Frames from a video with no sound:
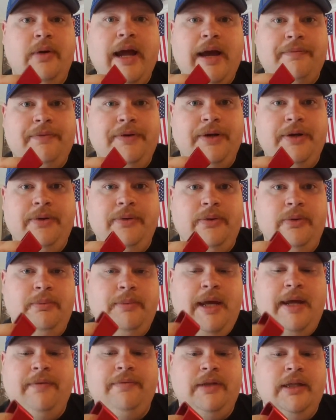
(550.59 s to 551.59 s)
or after you who
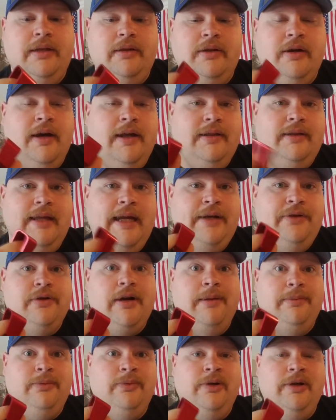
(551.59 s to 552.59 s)
may have thought they
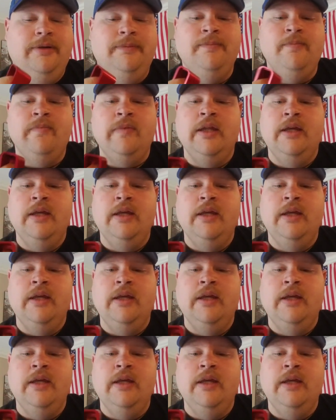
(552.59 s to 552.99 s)
dropped one.